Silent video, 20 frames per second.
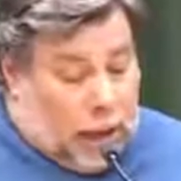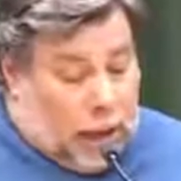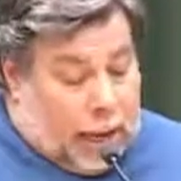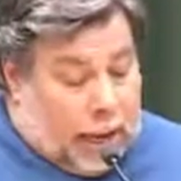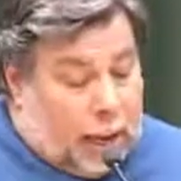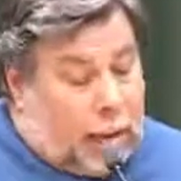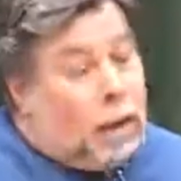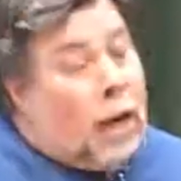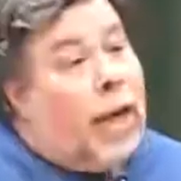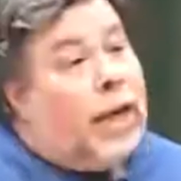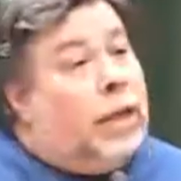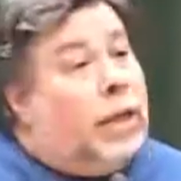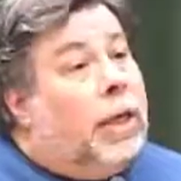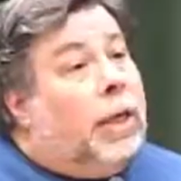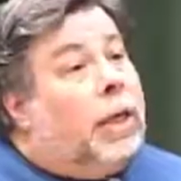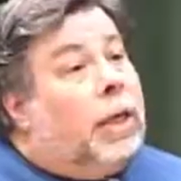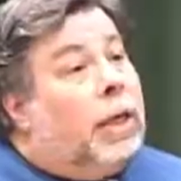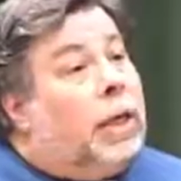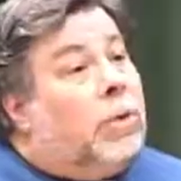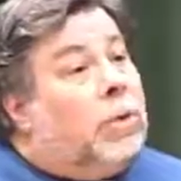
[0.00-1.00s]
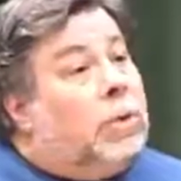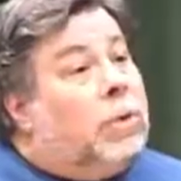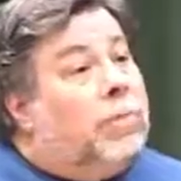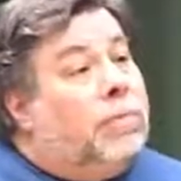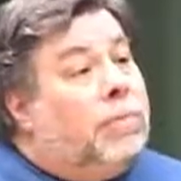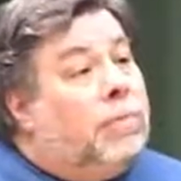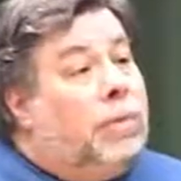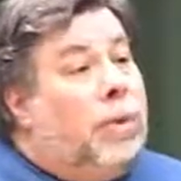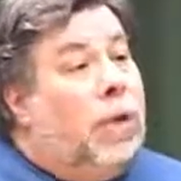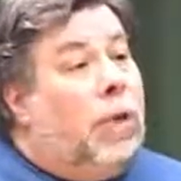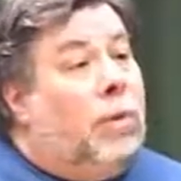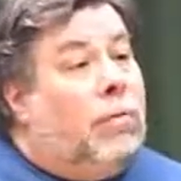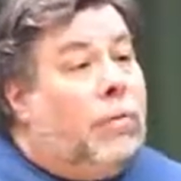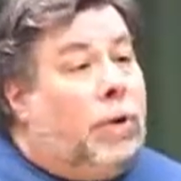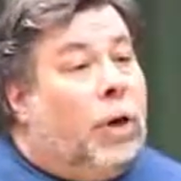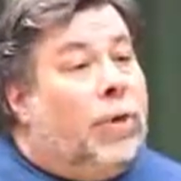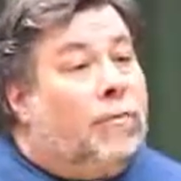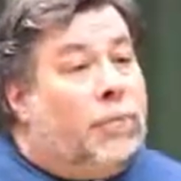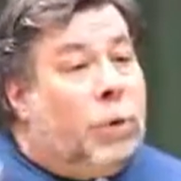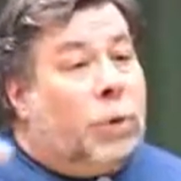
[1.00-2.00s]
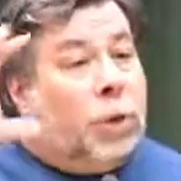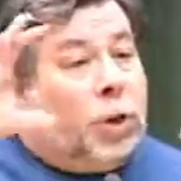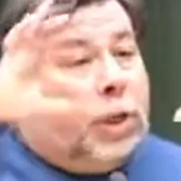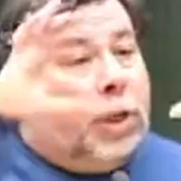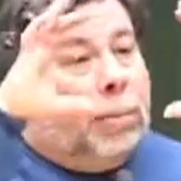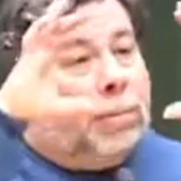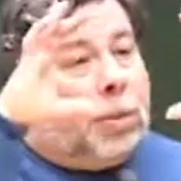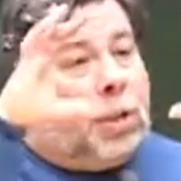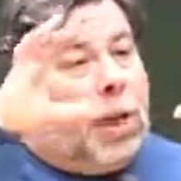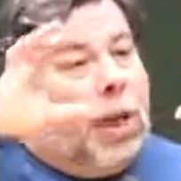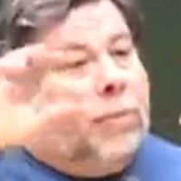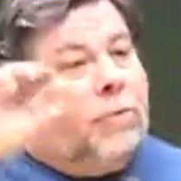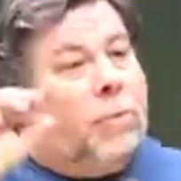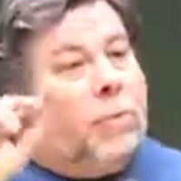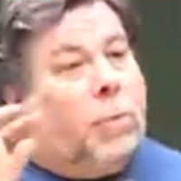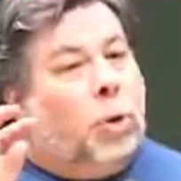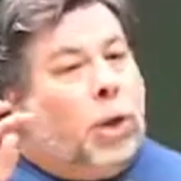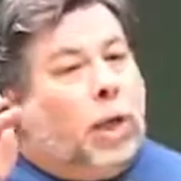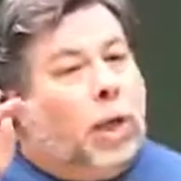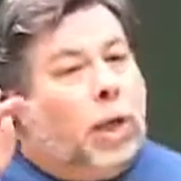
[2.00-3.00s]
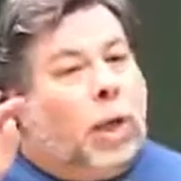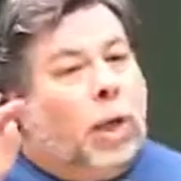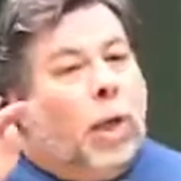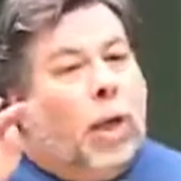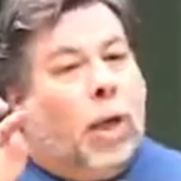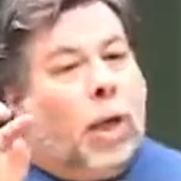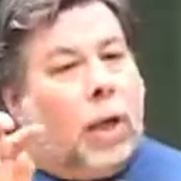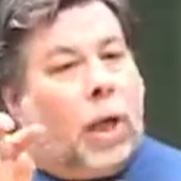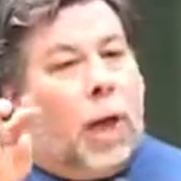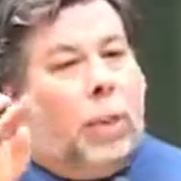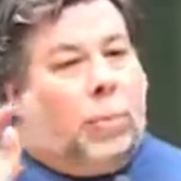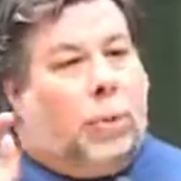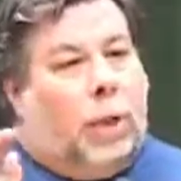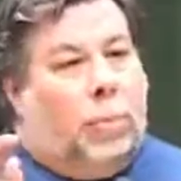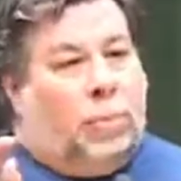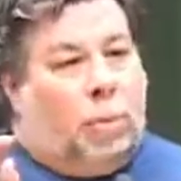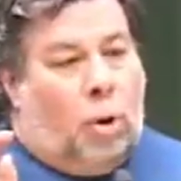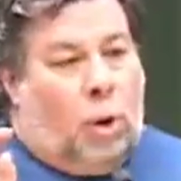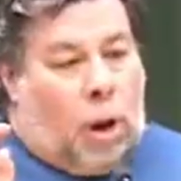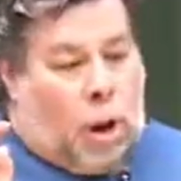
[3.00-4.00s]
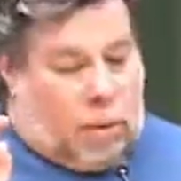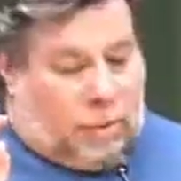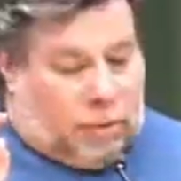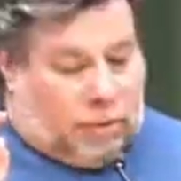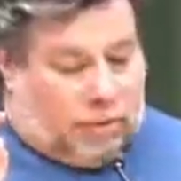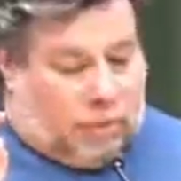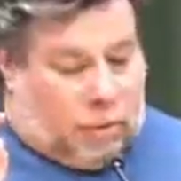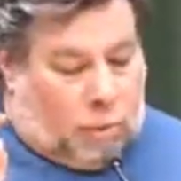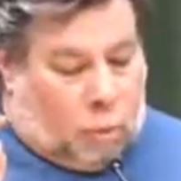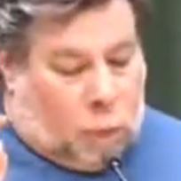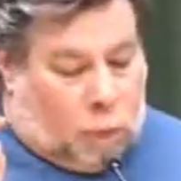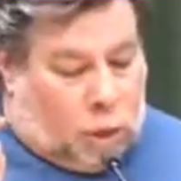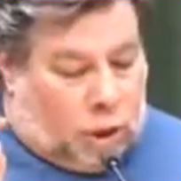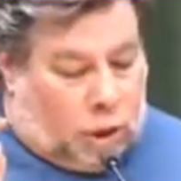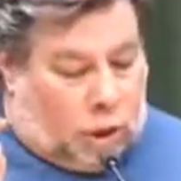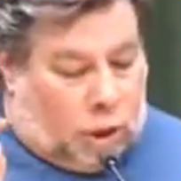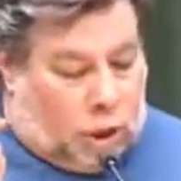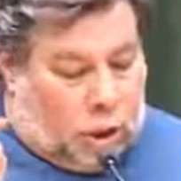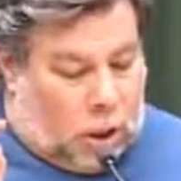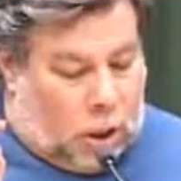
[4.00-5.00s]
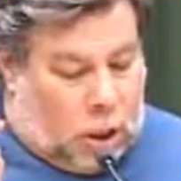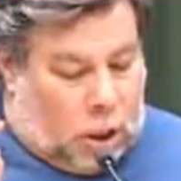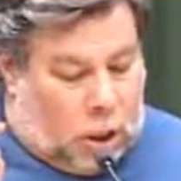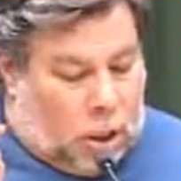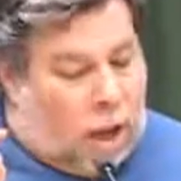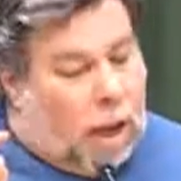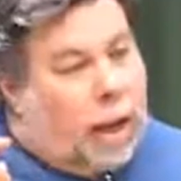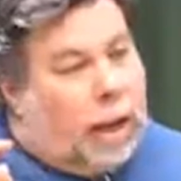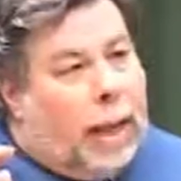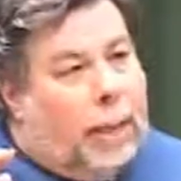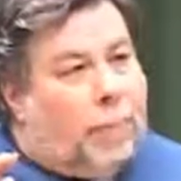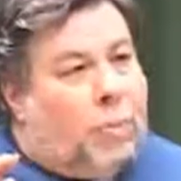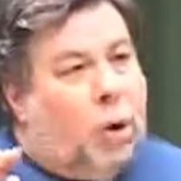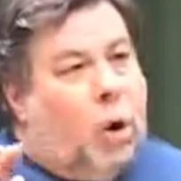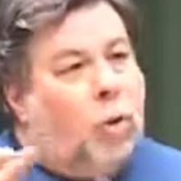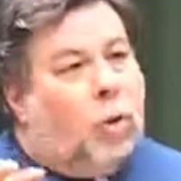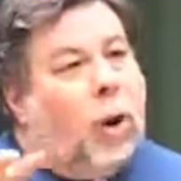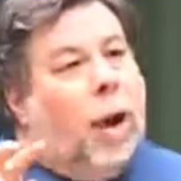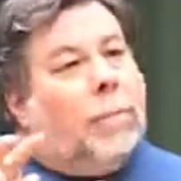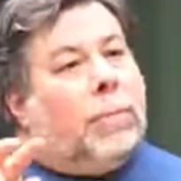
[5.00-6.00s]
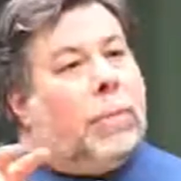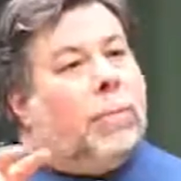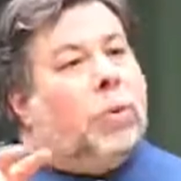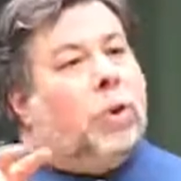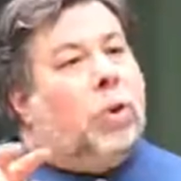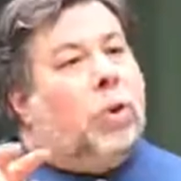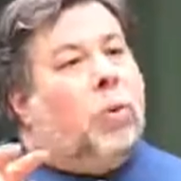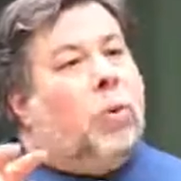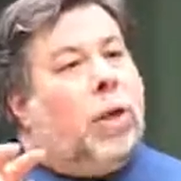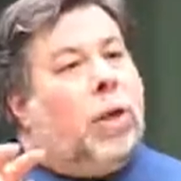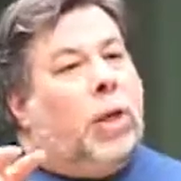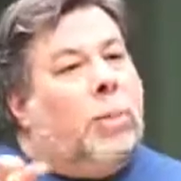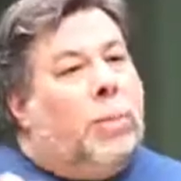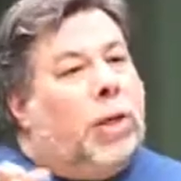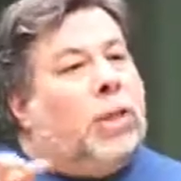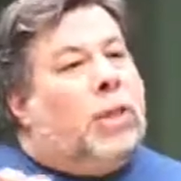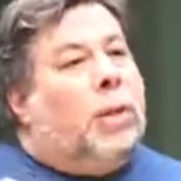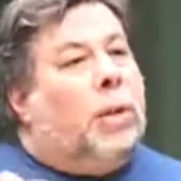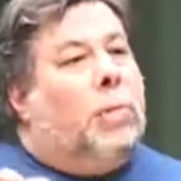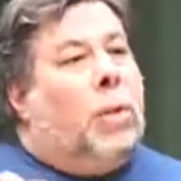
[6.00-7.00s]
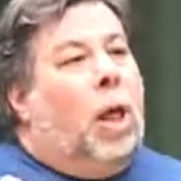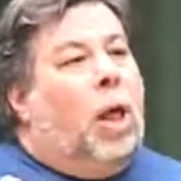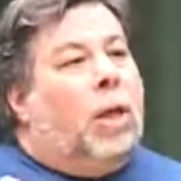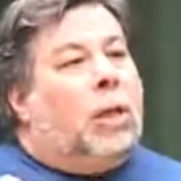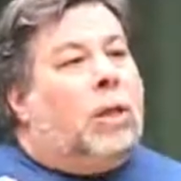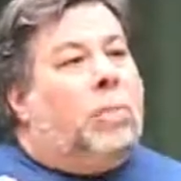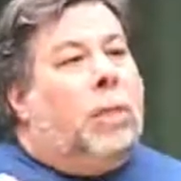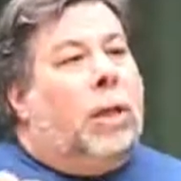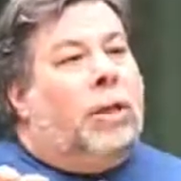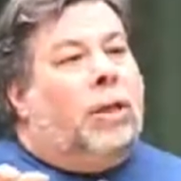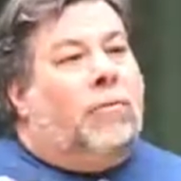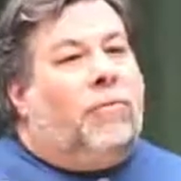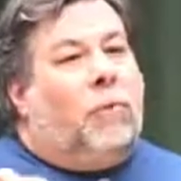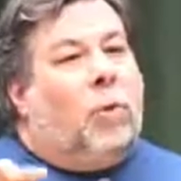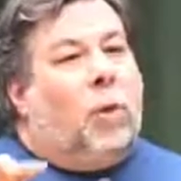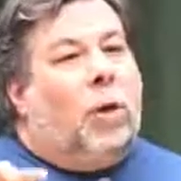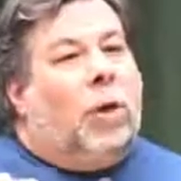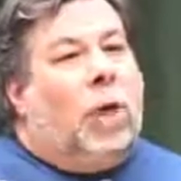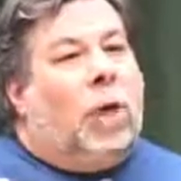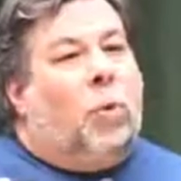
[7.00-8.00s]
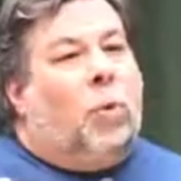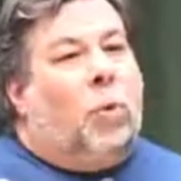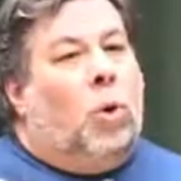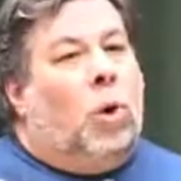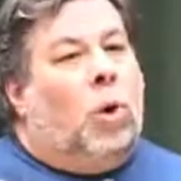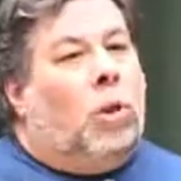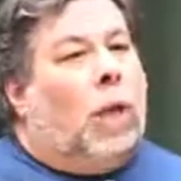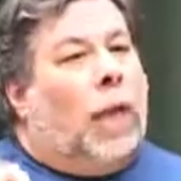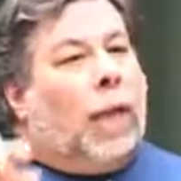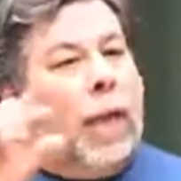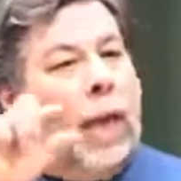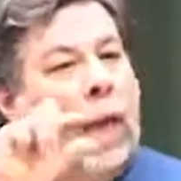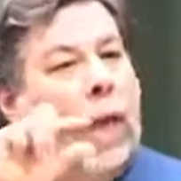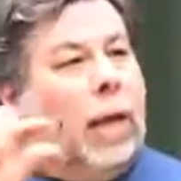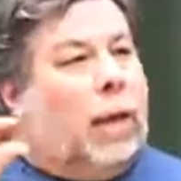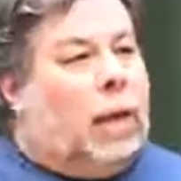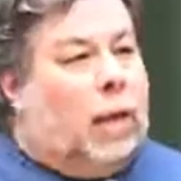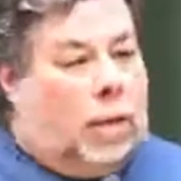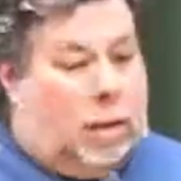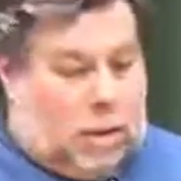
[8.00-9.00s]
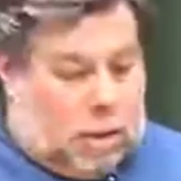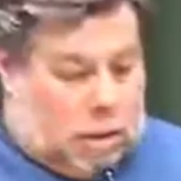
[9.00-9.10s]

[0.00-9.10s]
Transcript: And I did, and it was, you know, very few chips, and I even put in a couple of proms from work and programmed them so that when you missed the ball, it spelled a four letter word like heck.